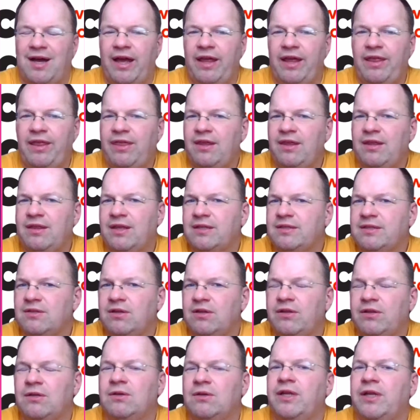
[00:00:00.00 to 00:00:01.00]
I think that's
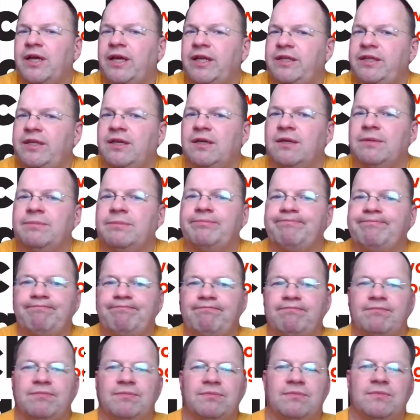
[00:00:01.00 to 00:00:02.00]
not a good idea.
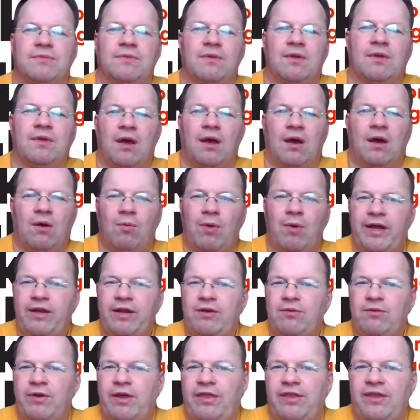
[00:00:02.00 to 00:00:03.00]
Why
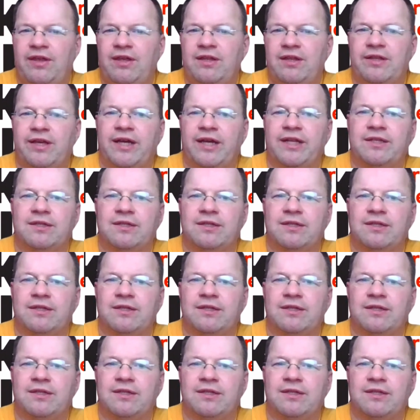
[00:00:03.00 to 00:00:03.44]
do I think